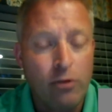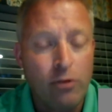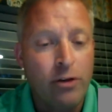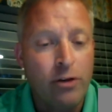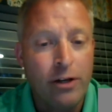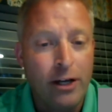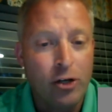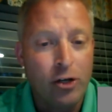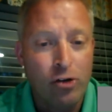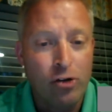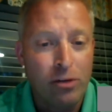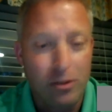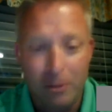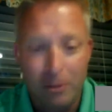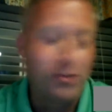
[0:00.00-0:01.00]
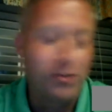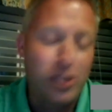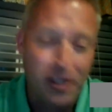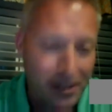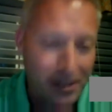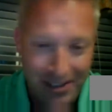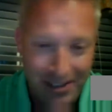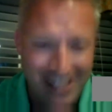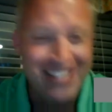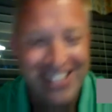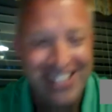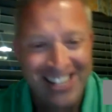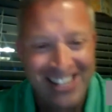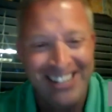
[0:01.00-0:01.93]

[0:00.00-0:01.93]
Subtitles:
didn't get in trouble. I'm just kidding. So,